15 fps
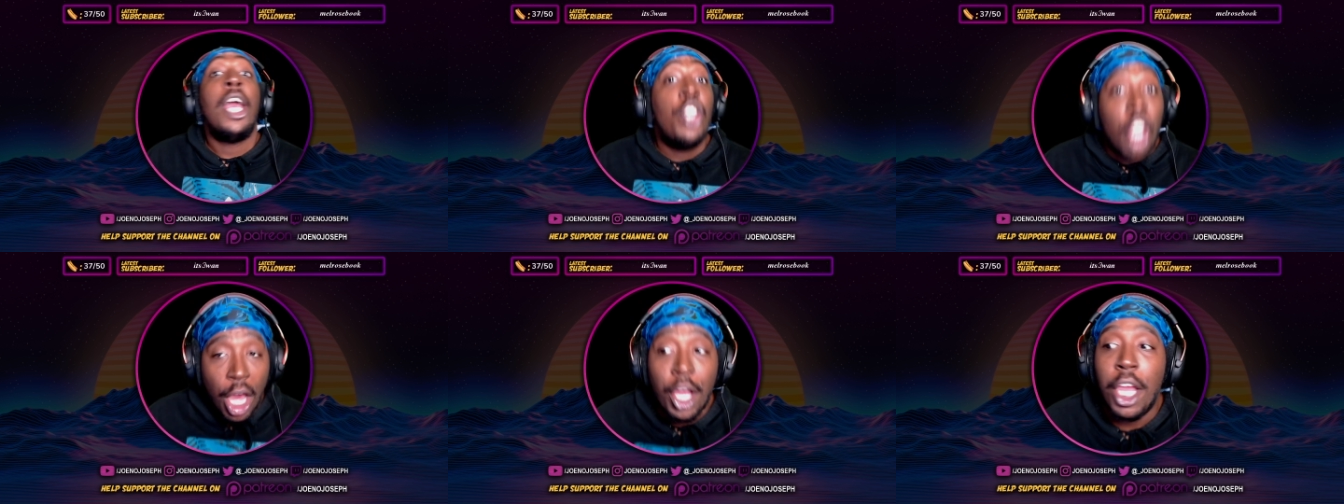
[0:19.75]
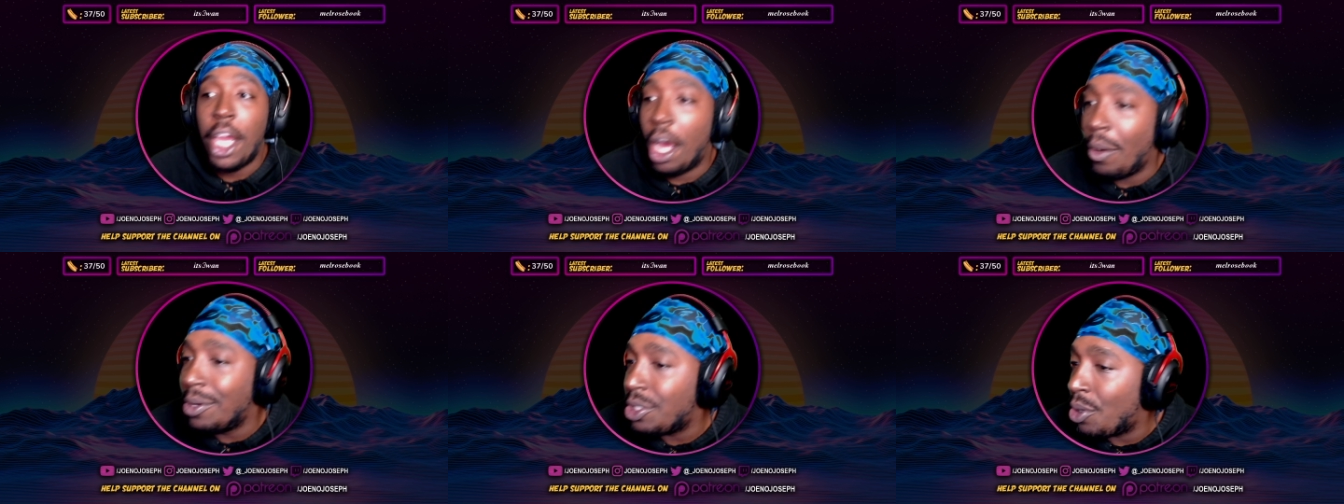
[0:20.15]
Yo, yo,
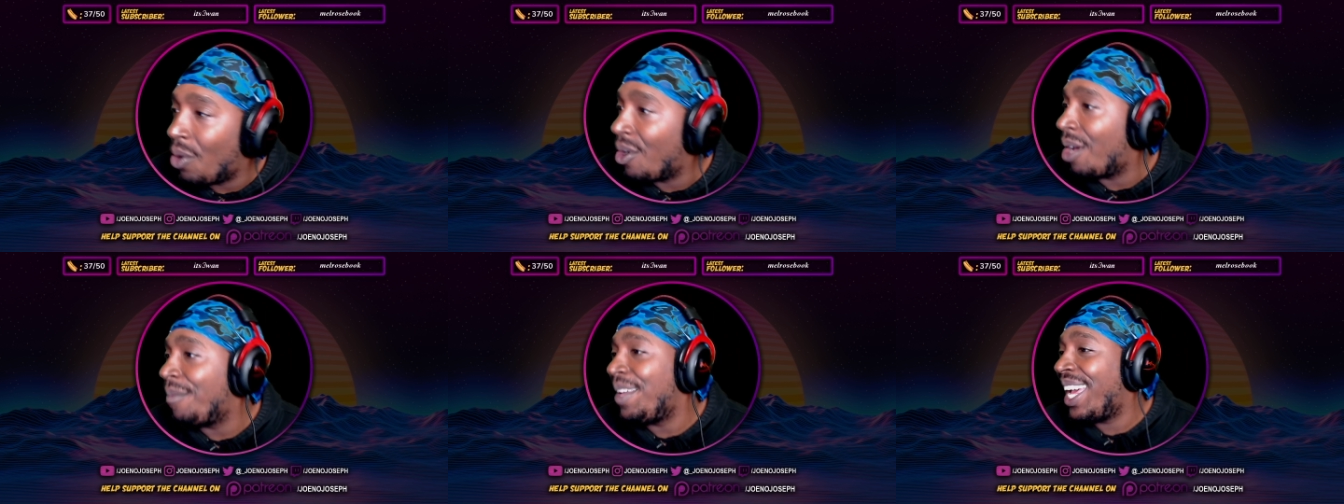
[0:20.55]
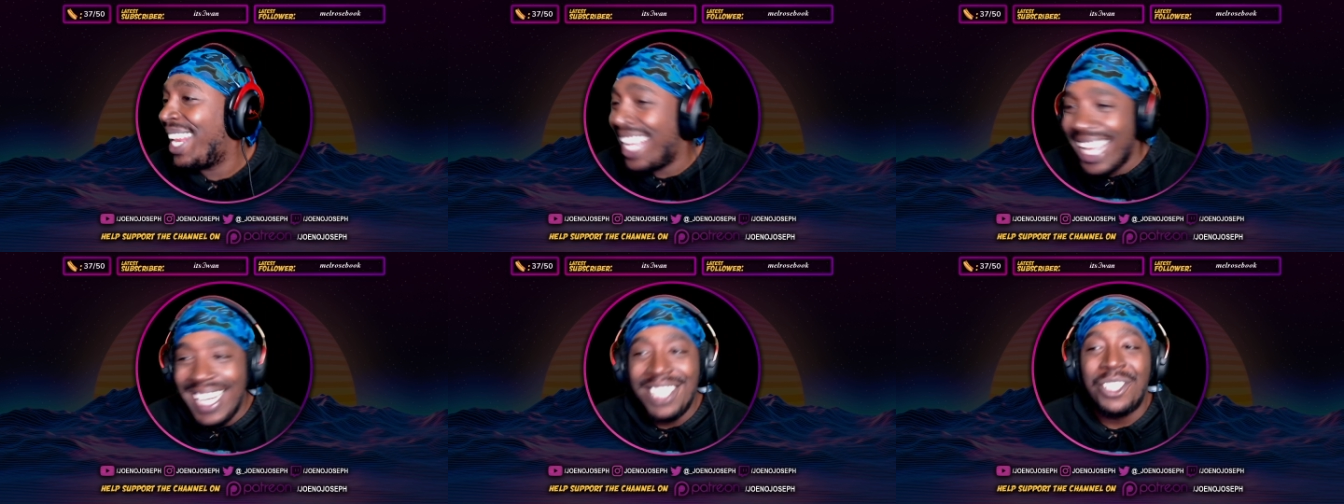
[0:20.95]
yo, what's going on, man?
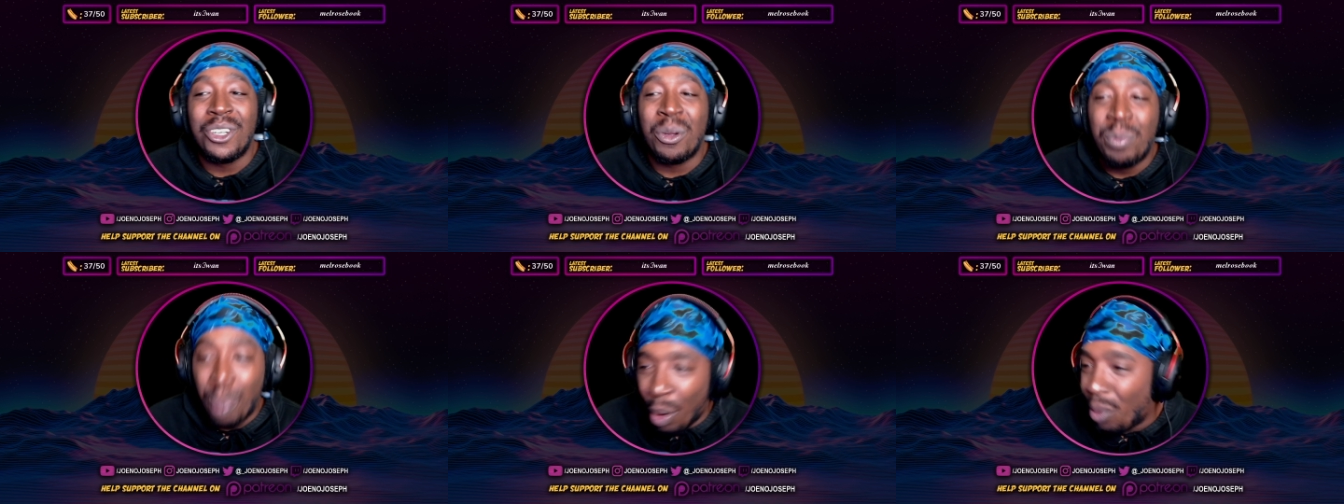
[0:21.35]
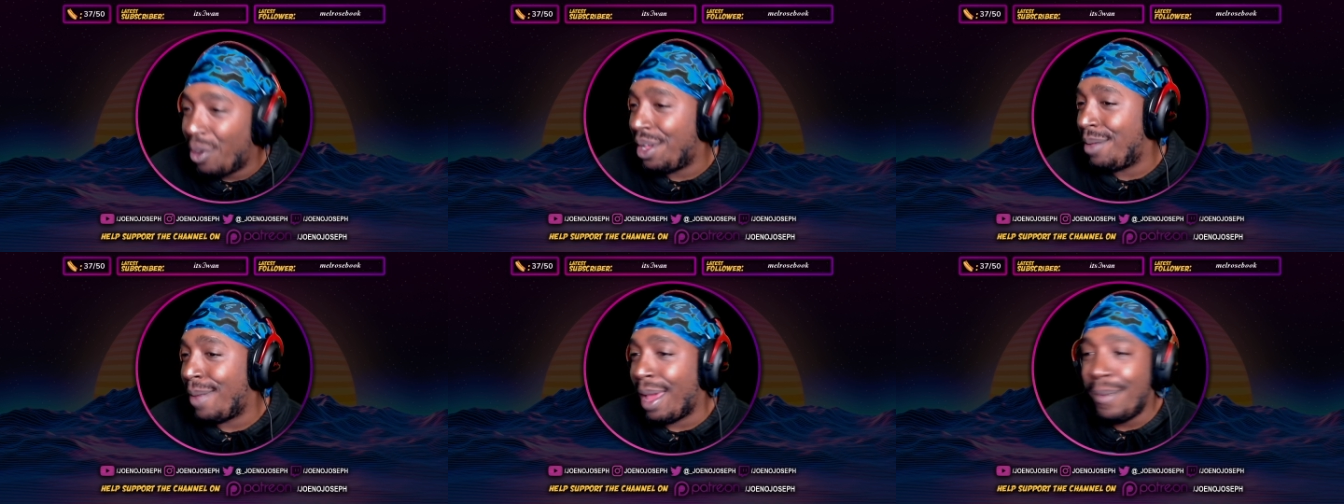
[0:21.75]
It is your
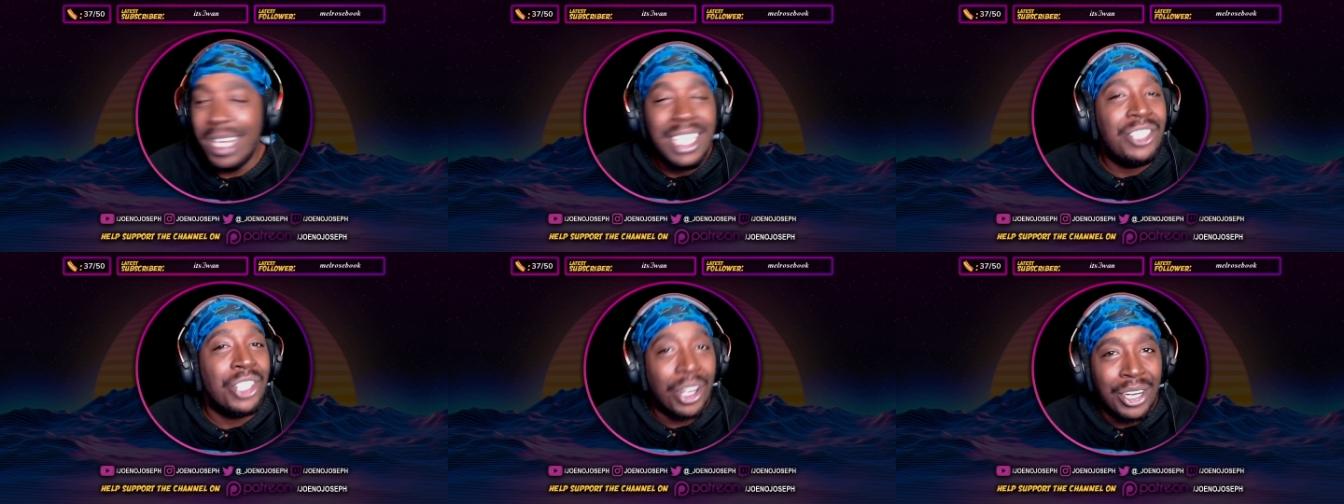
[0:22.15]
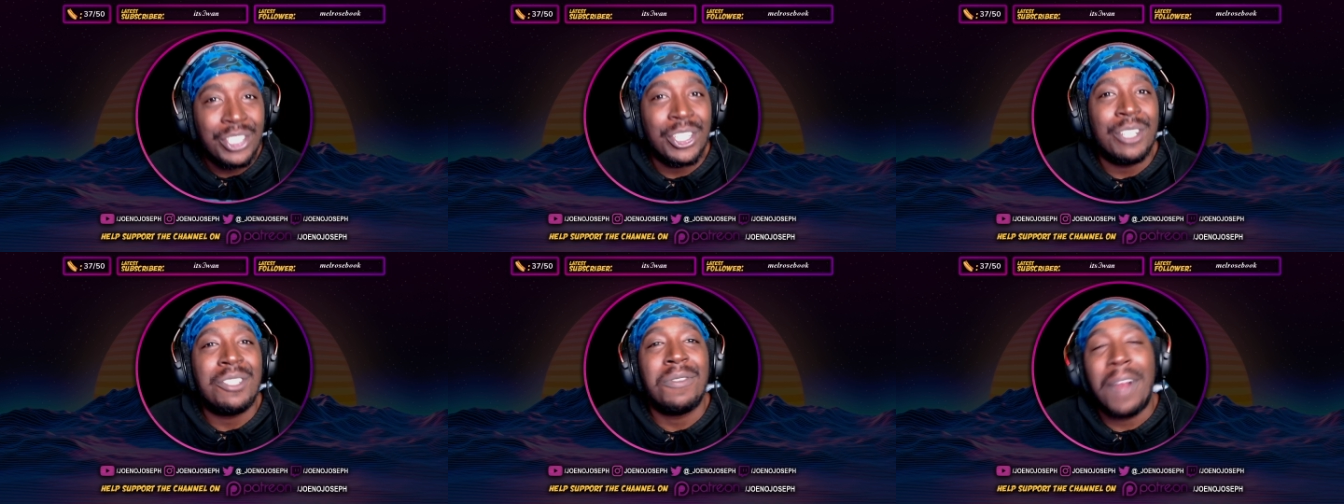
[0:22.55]
boy, baby,
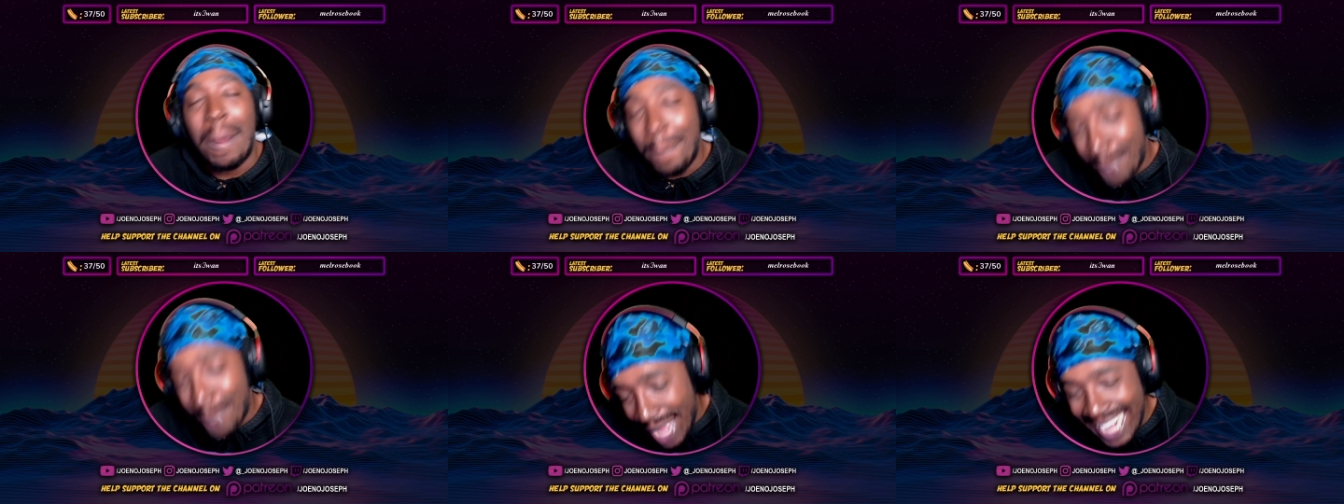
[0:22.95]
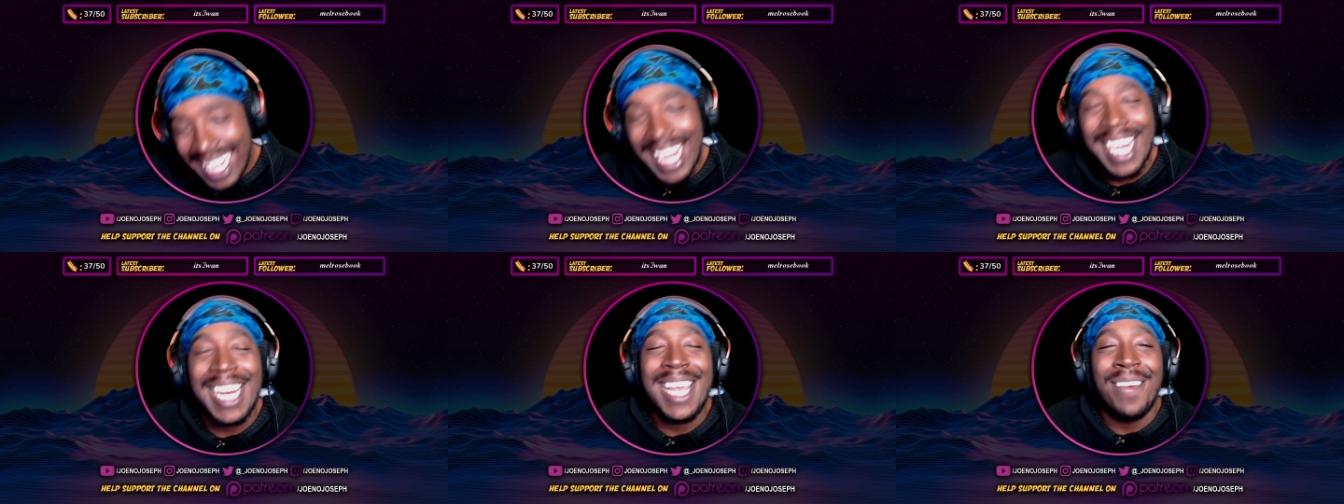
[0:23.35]
JoeNoJoseph, and I'm back
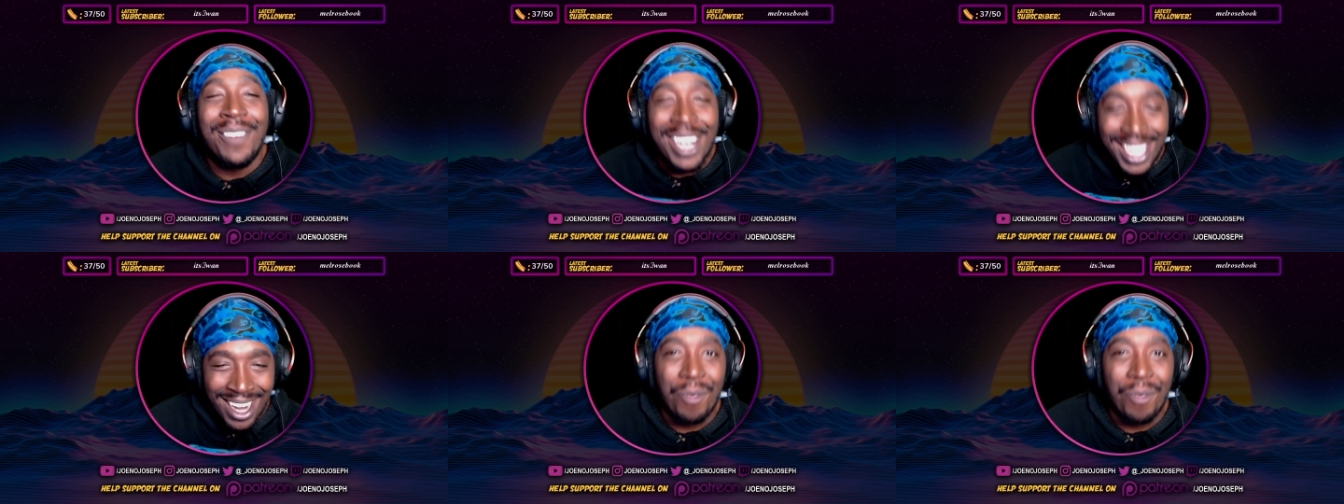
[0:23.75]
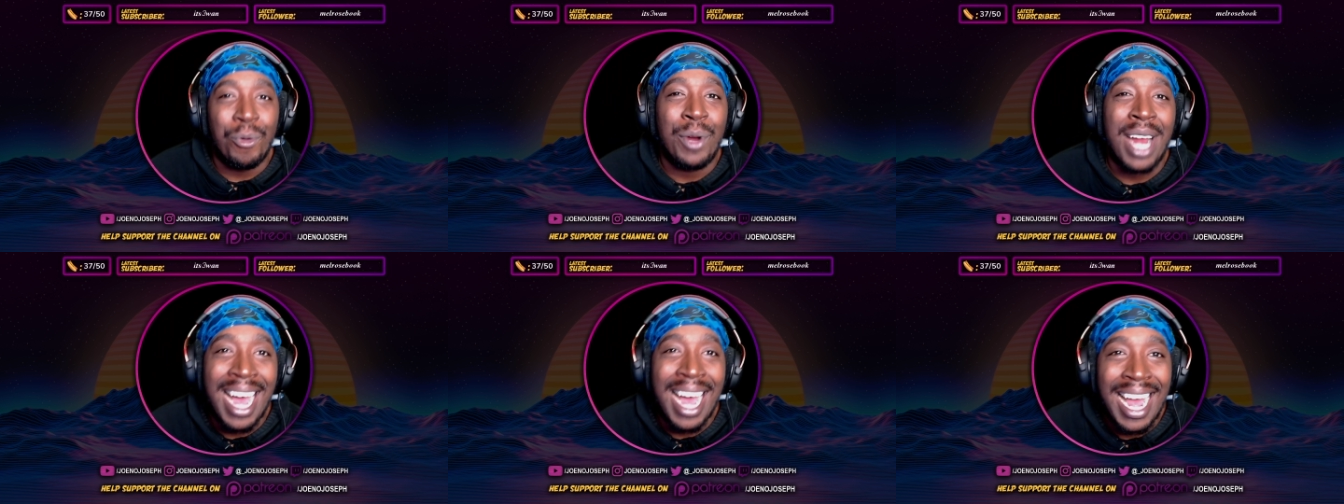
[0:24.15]
at it again with another
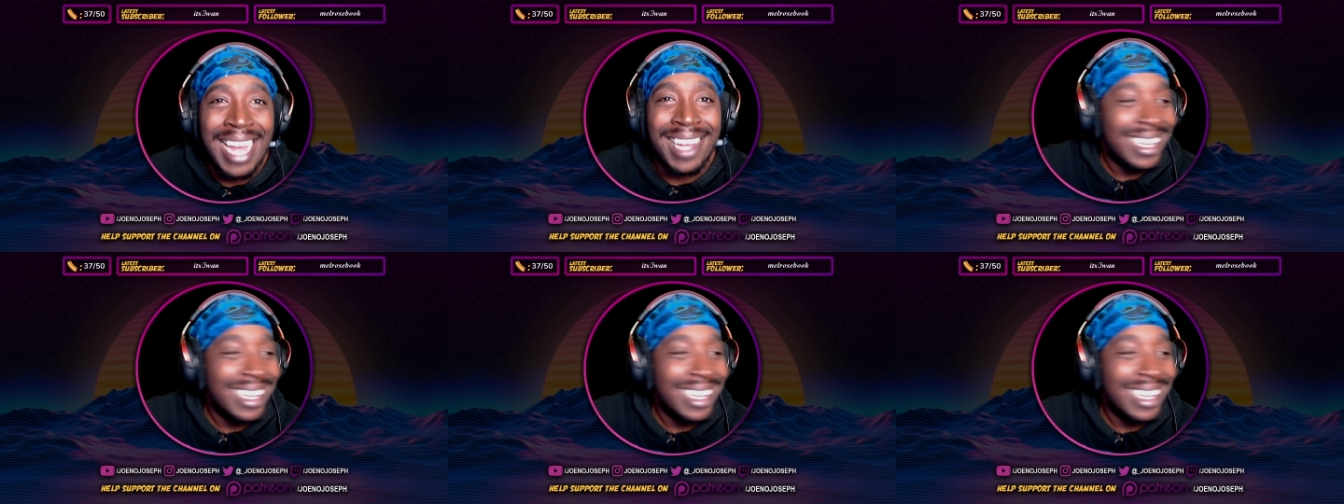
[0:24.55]
one, all right?